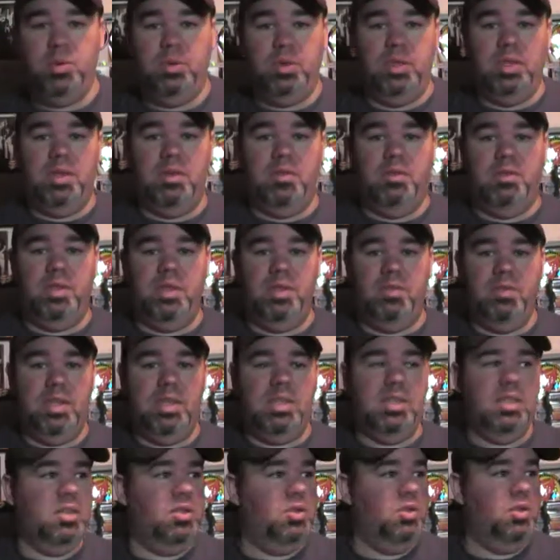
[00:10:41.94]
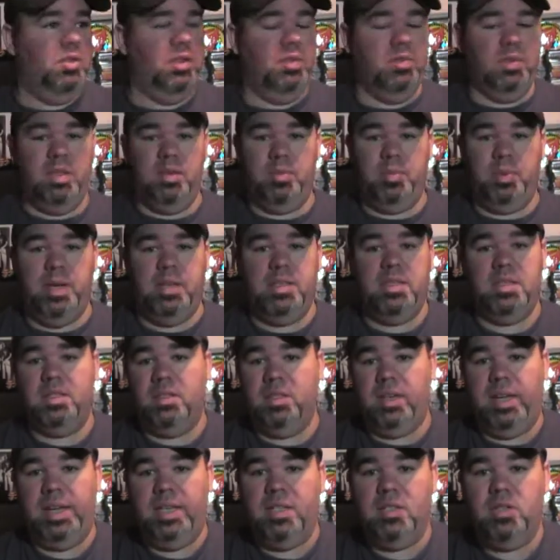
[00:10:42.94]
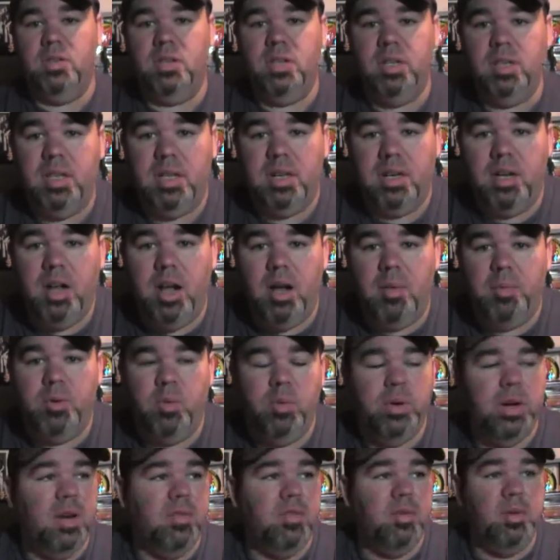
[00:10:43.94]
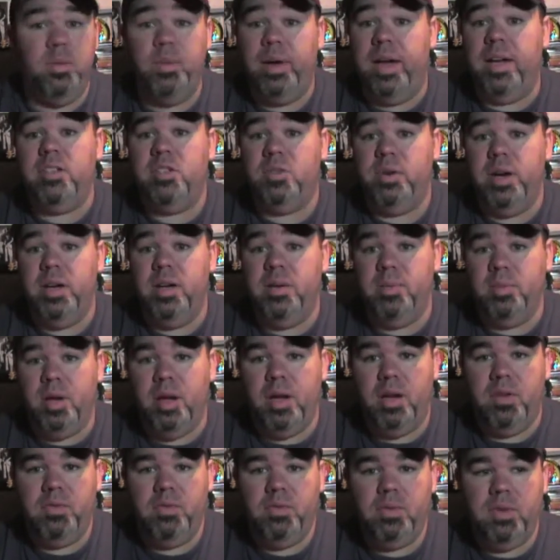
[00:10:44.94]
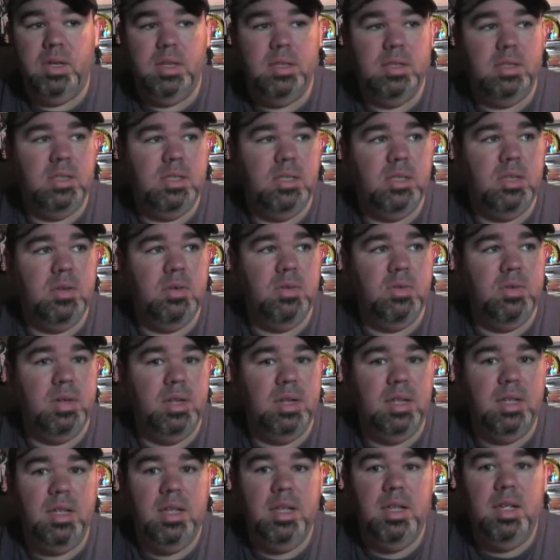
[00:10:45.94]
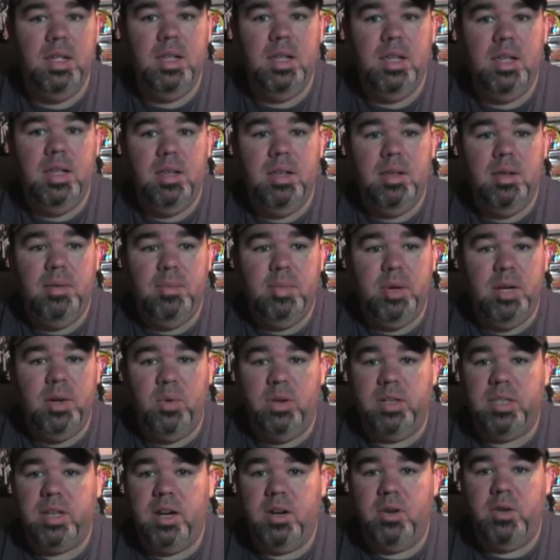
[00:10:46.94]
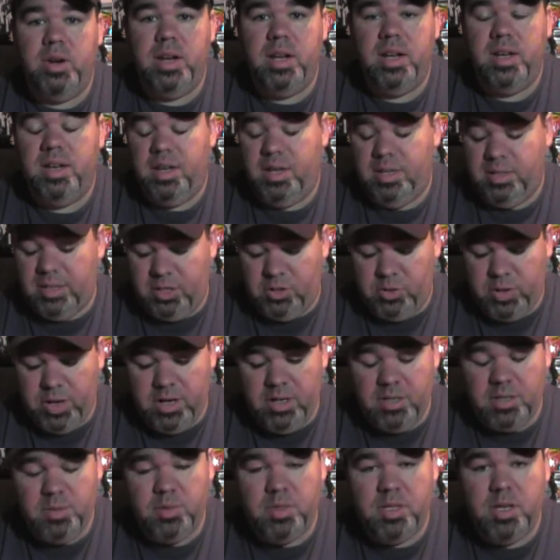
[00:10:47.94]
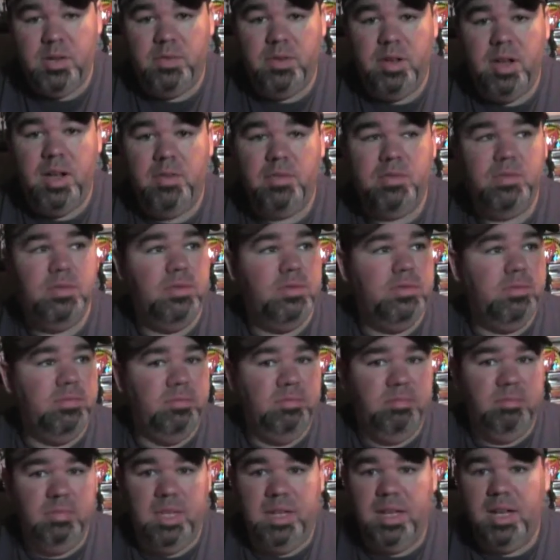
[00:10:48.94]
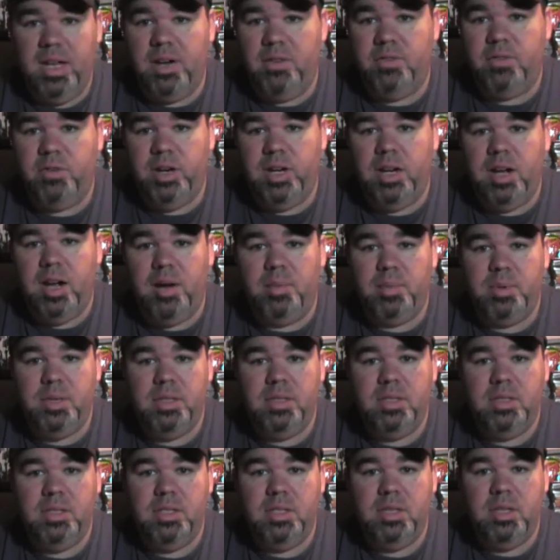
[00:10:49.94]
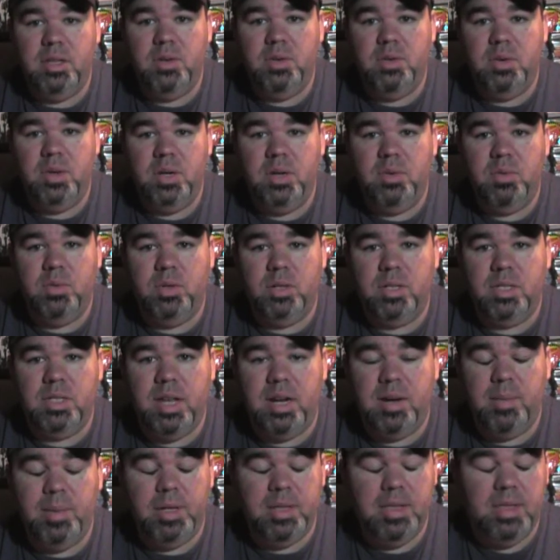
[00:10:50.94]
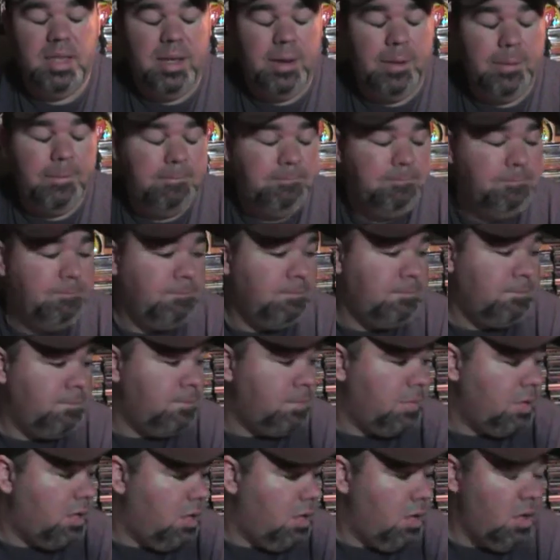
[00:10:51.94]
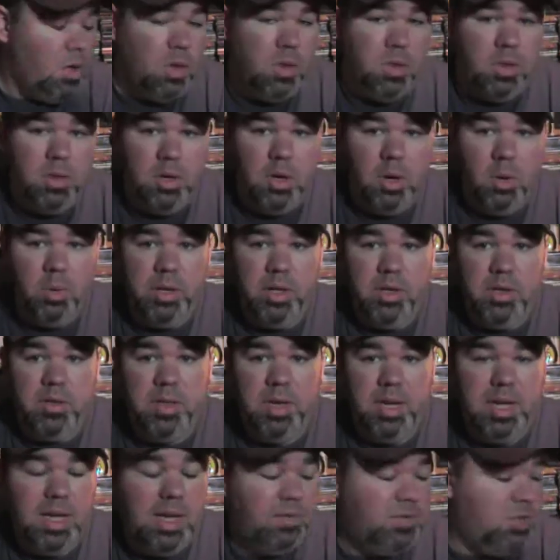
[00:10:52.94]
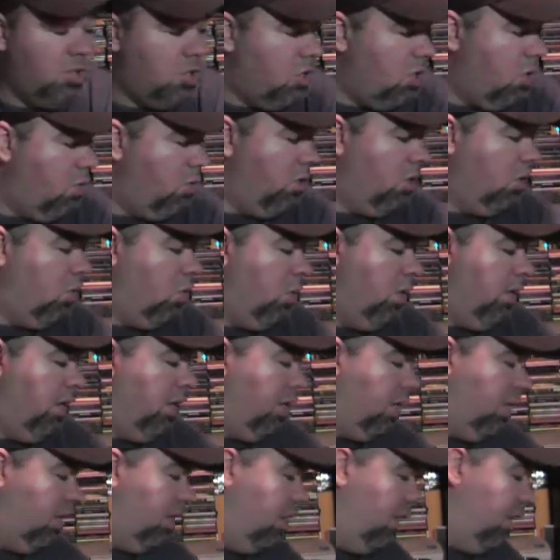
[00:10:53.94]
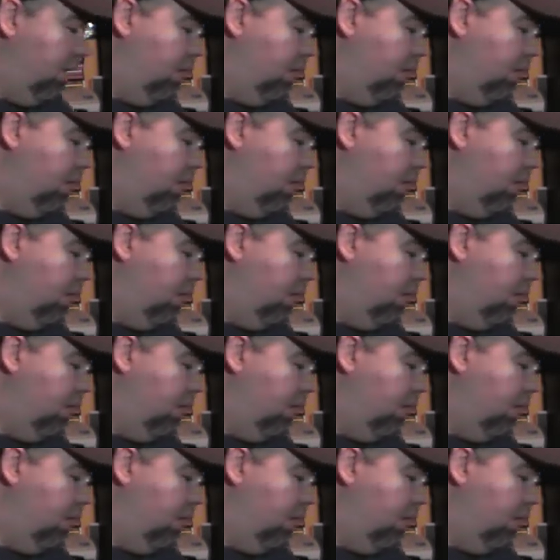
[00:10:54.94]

who live in the BC who live other places, I guess, who couldn't get a copy or whatever. Anyway, I traded them off, and so but it worked out great because I traded some stuff off and got a free copy. So real excited about that. The only other thing I have to show real quick